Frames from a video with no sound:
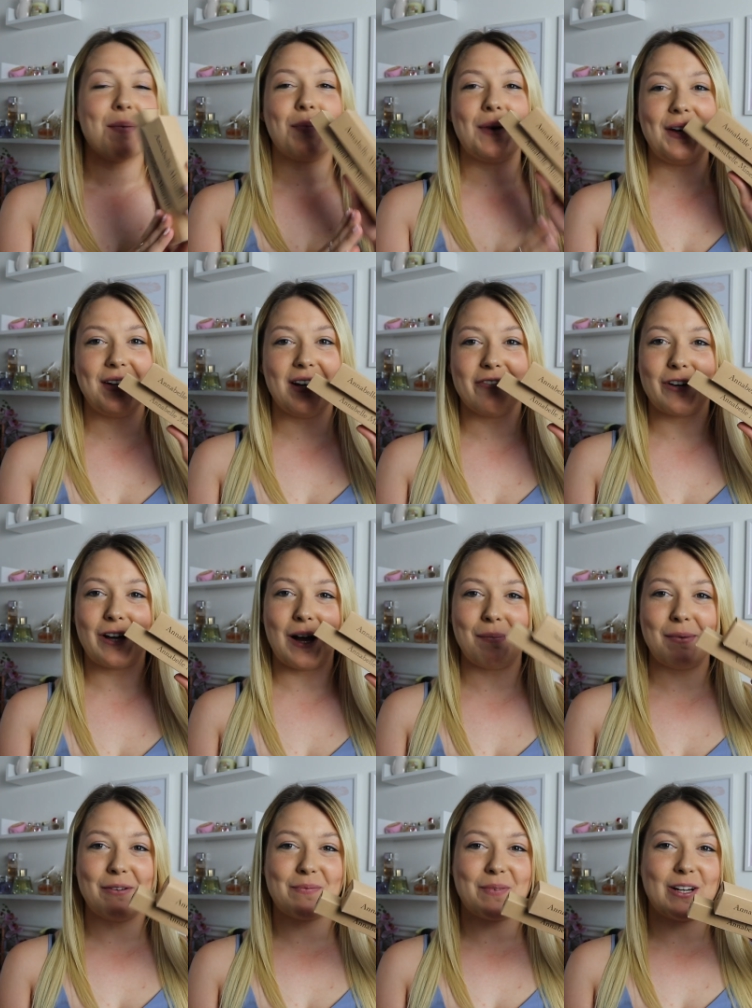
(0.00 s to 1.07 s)
But another
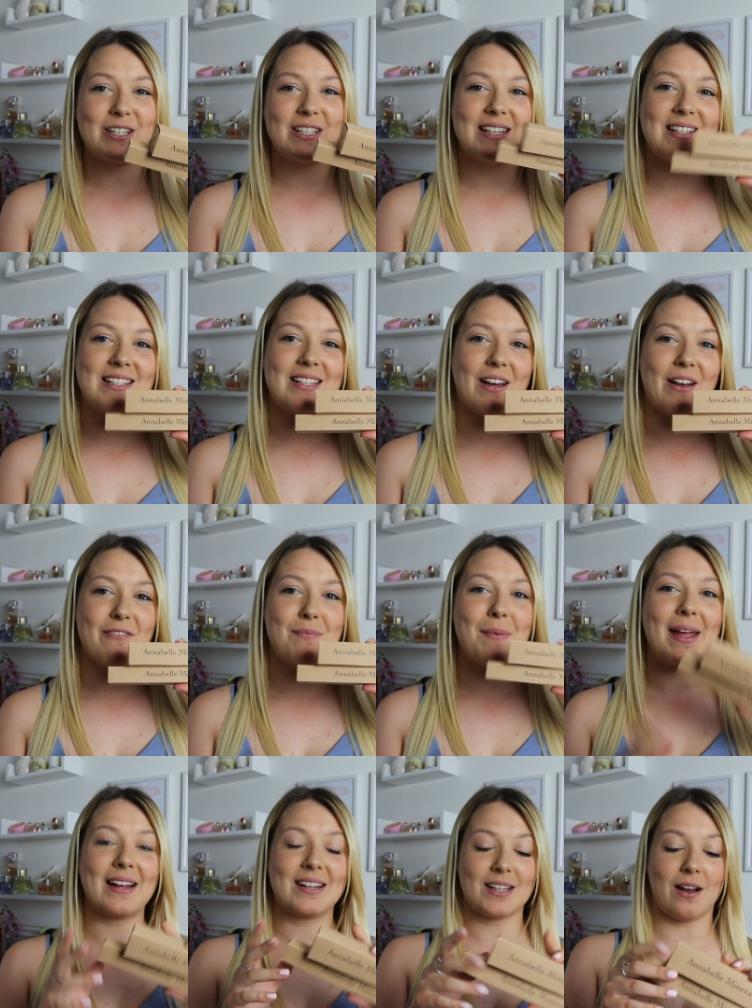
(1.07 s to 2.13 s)
couple of brushes that I've
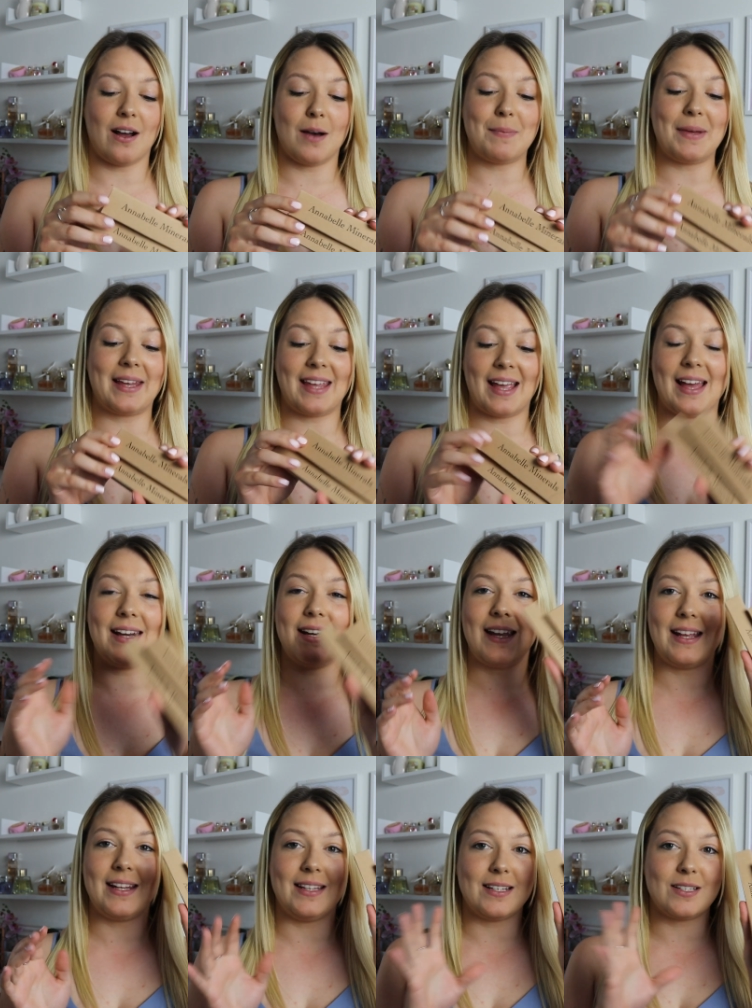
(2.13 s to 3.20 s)
picked up again
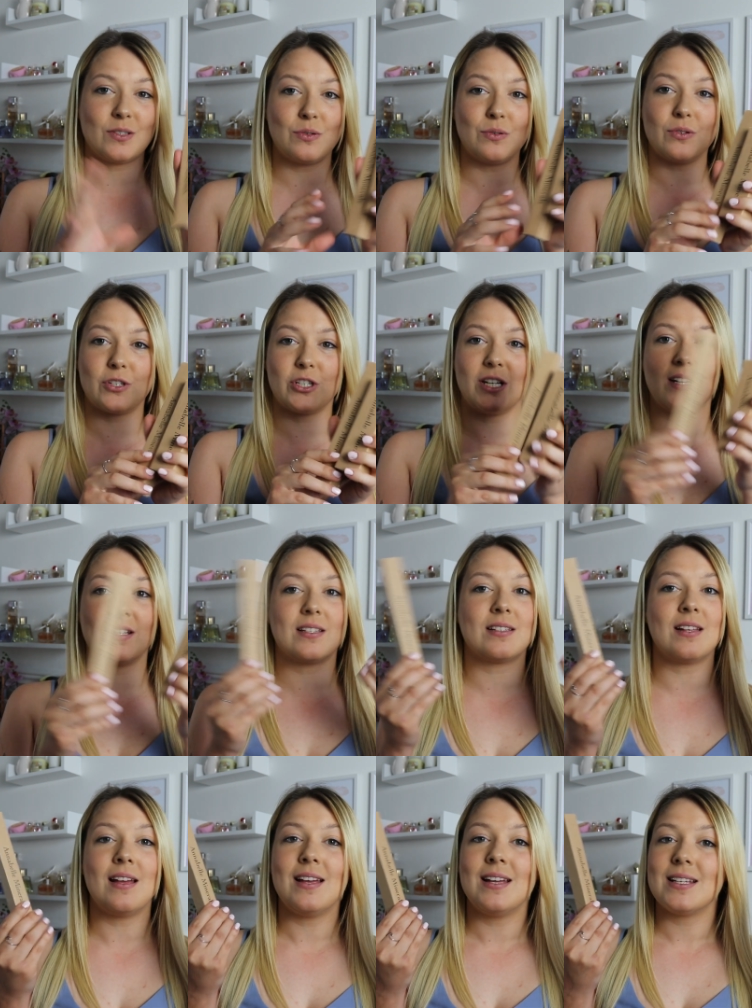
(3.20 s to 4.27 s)
in this gorgeous